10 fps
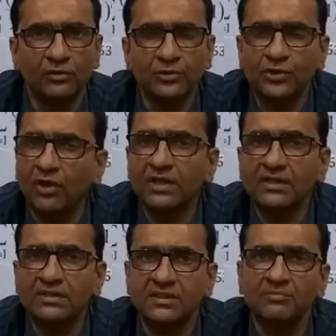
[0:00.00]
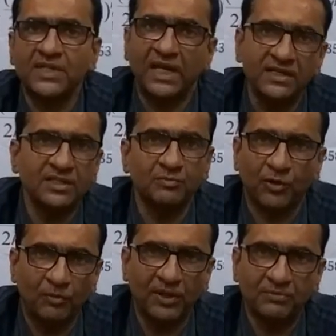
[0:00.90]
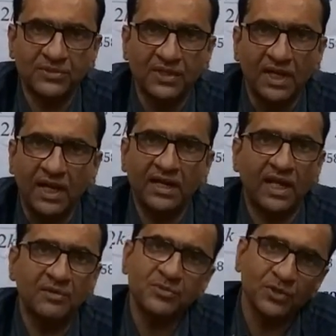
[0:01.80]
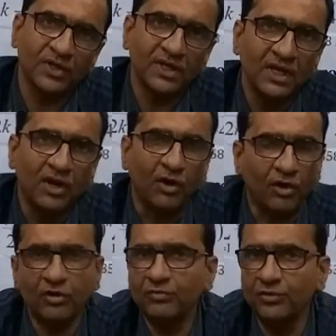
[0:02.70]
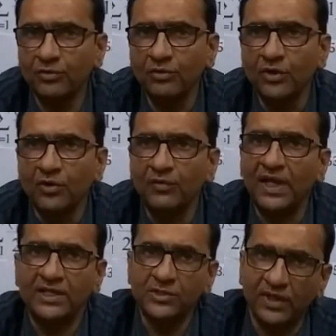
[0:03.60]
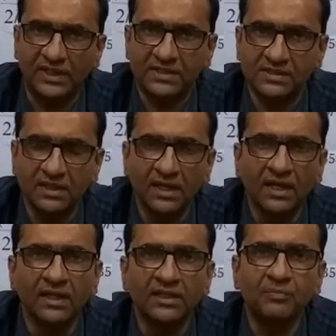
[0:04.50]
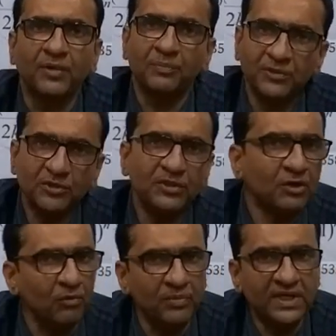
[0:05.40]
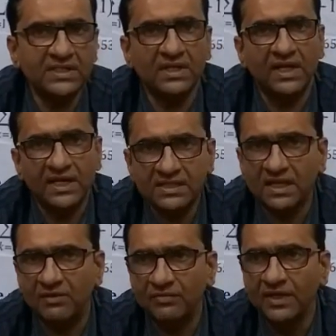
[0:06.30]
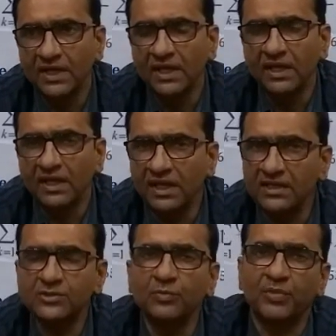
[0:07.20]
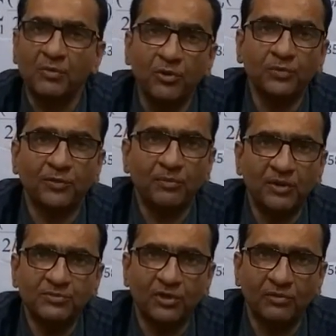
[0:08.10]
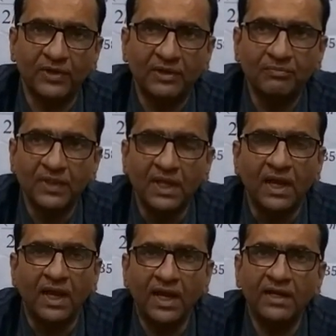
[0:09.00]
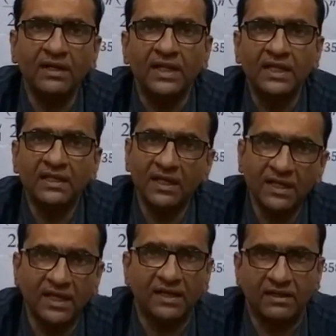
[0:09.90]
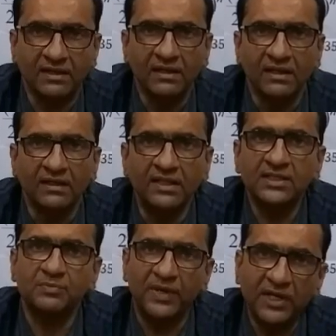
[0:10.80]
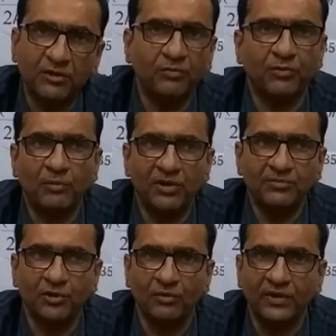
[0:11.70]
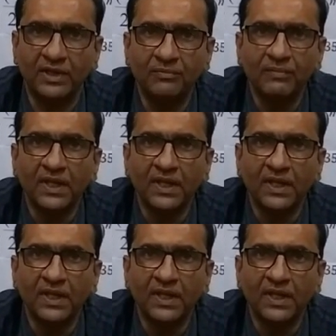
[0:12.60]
to solve some challenging problems, and I am sure all of you will enjoy this. The purpose of the competition itself is to promote problem solving and inculcate the spirit of problem solving,